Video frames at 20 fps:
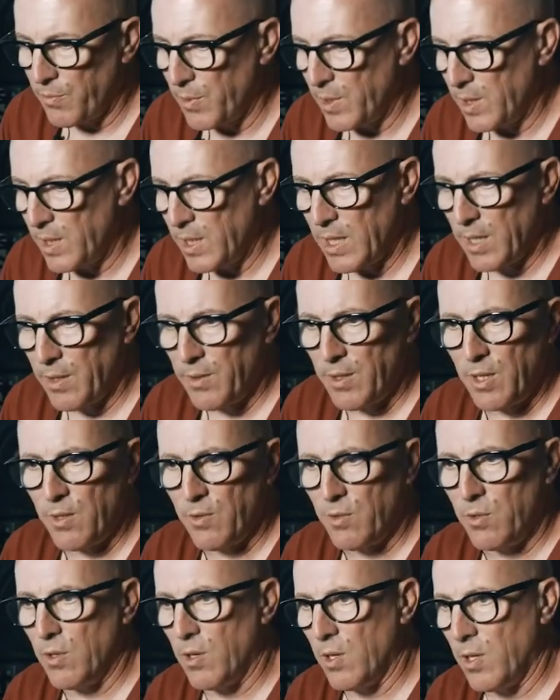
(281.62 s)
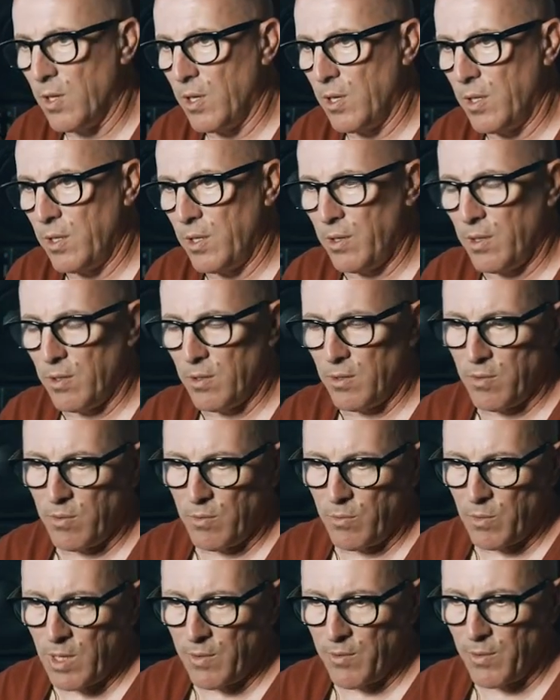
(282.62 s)
freak out that he's gone, and
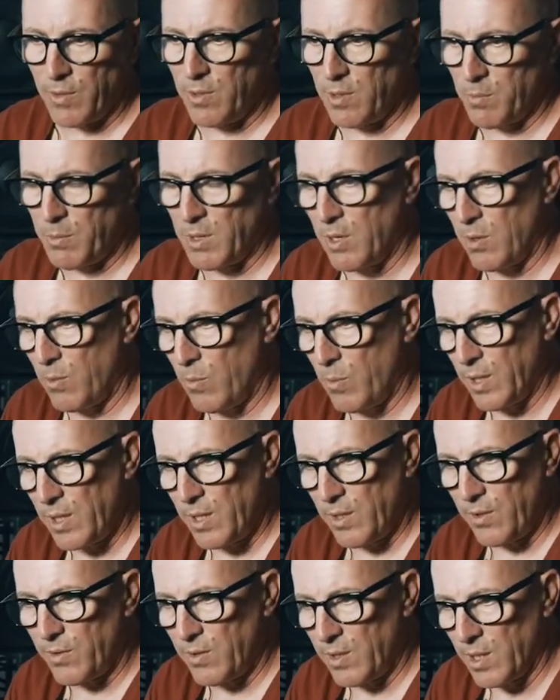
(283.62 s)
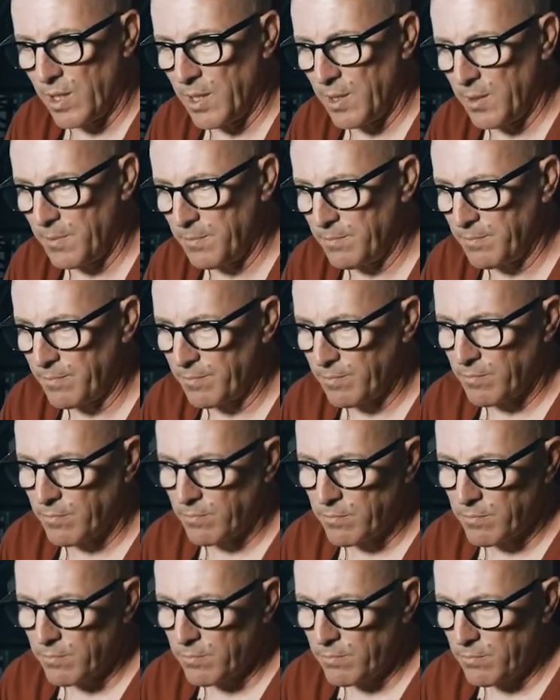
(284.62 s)
they're irreverent about what he's done.
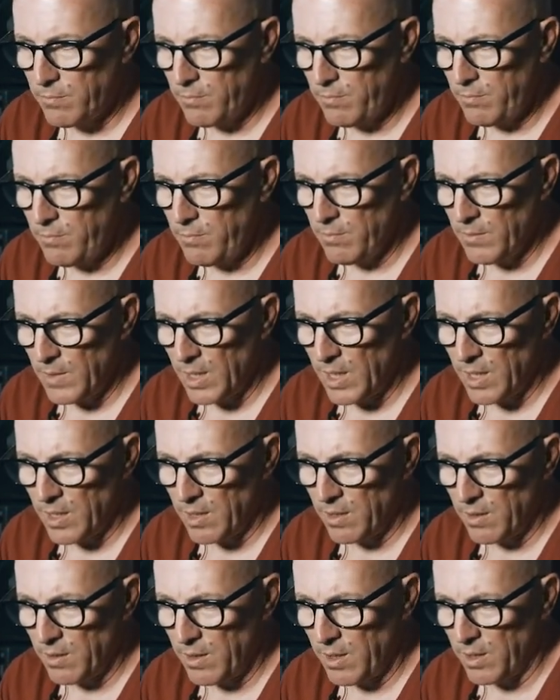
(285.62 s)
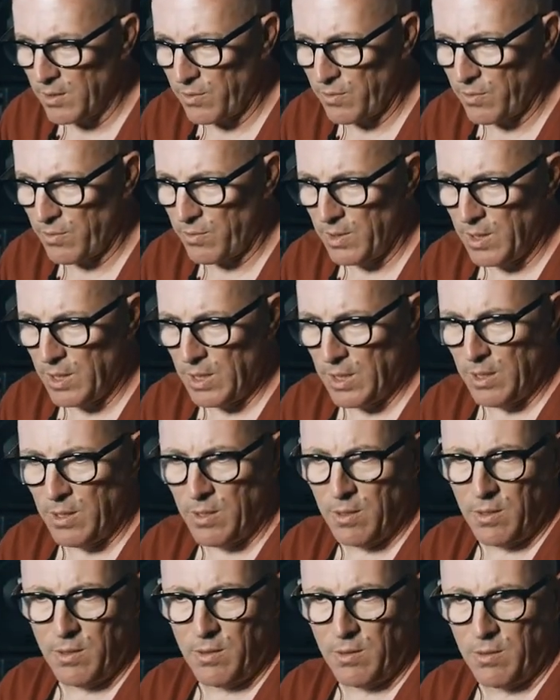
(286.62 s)
And it's,
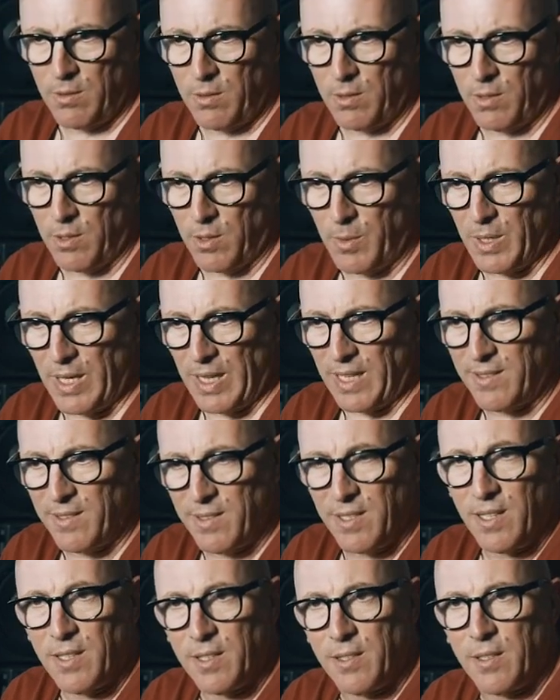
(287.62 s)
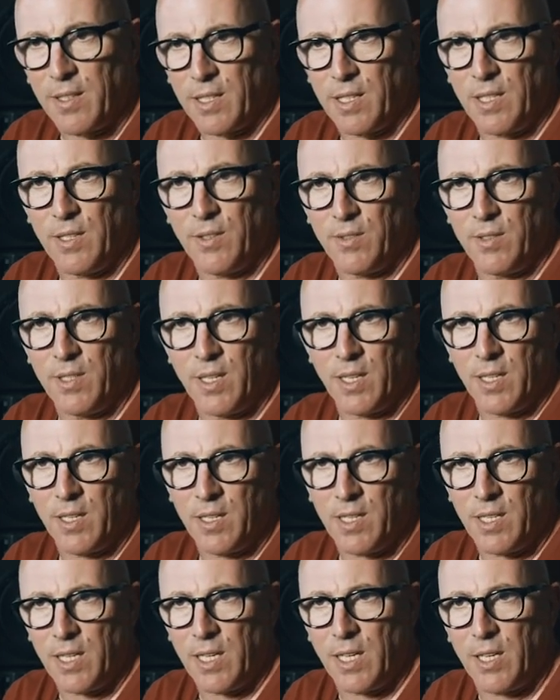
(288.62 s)
in a way, that's done. Like, he's done
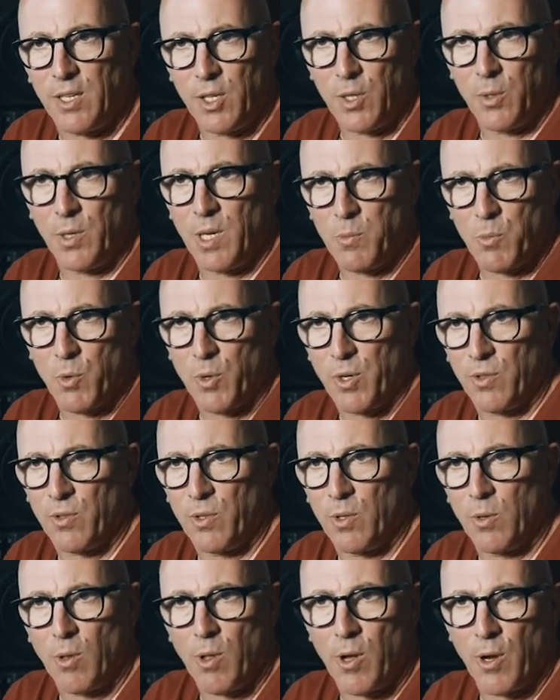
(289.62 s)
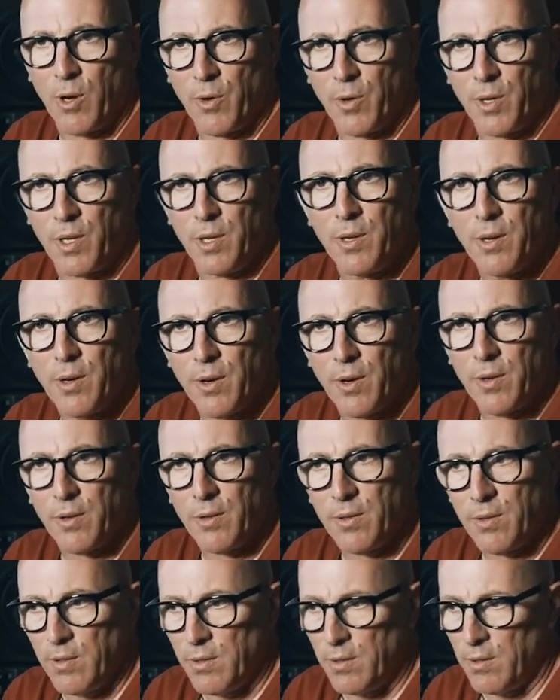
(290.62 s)
it, he can't do anymore, he's no longer
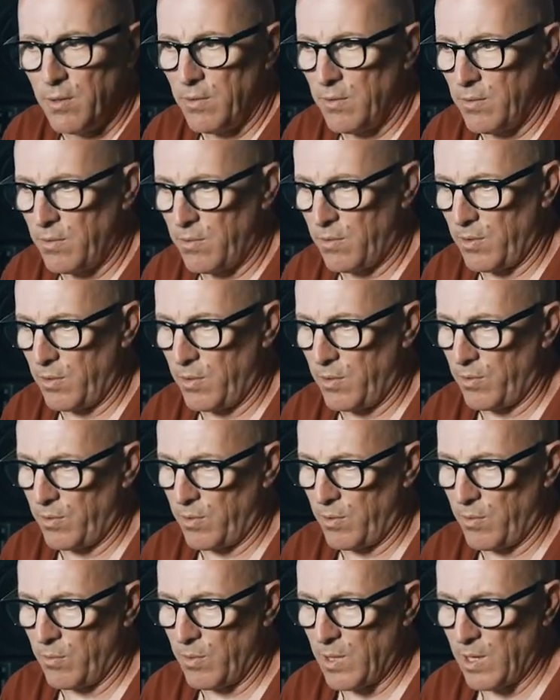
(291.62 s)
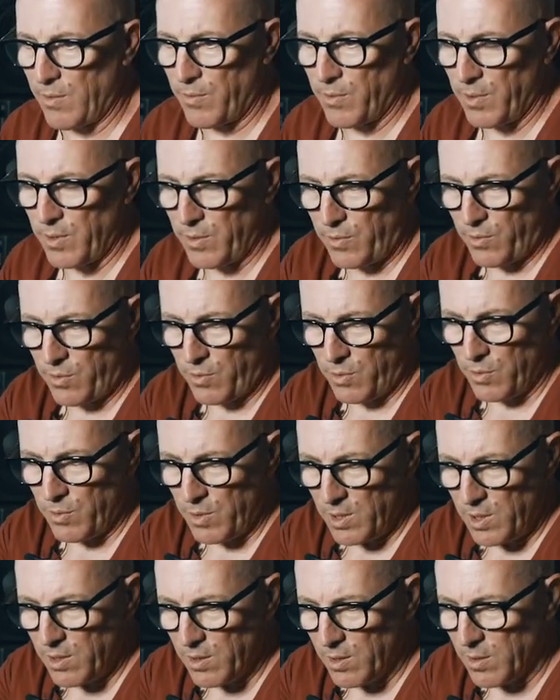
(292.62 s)
here. So there's a reverence
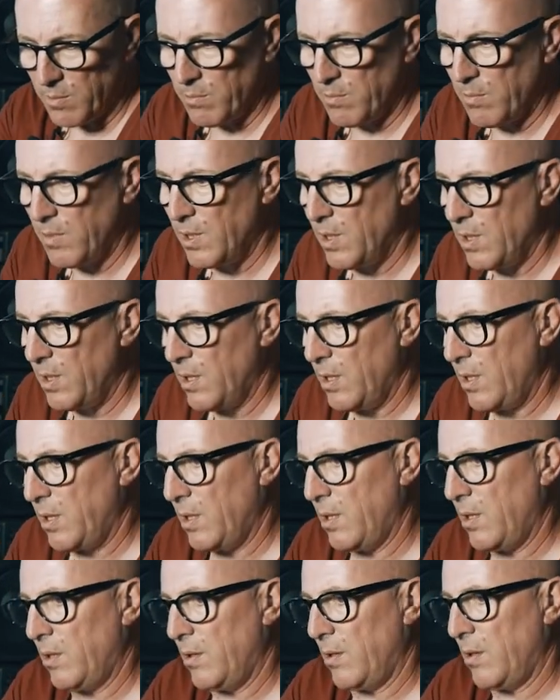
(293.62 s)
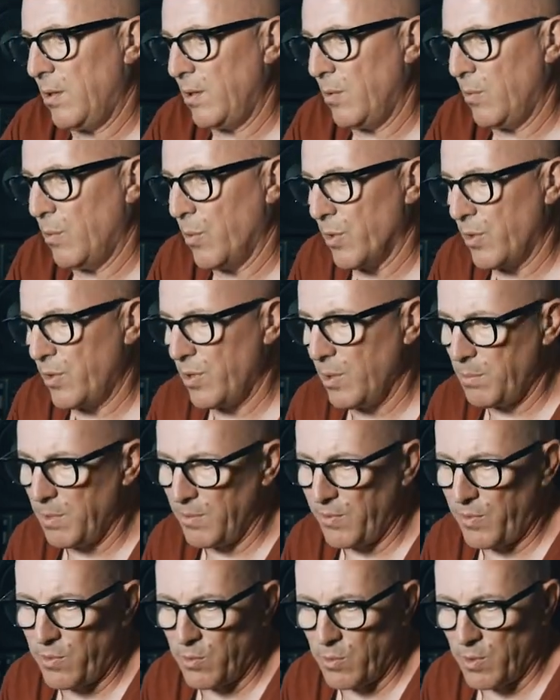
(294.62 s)
to him and a worship
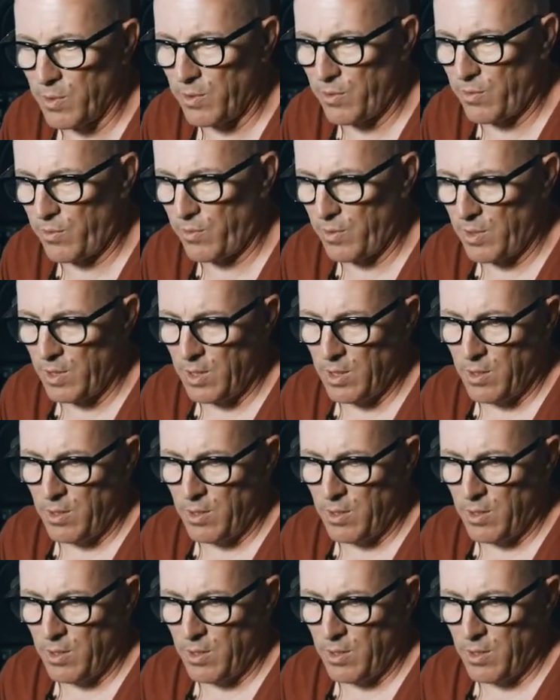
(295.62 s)
of sorts,